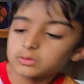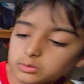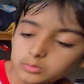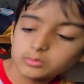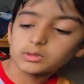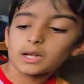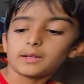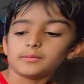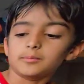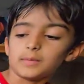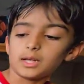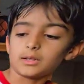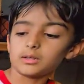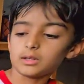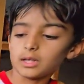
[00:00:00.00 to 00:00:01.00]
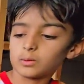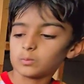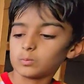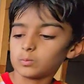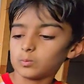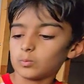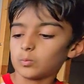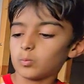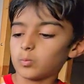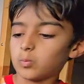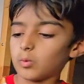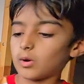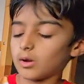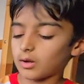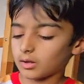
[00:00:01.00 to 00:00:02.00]
do kind of matter. And
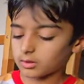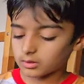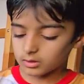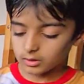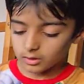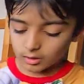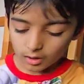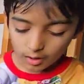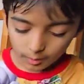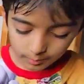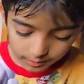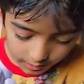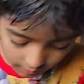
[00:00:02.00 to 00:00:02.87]
what are we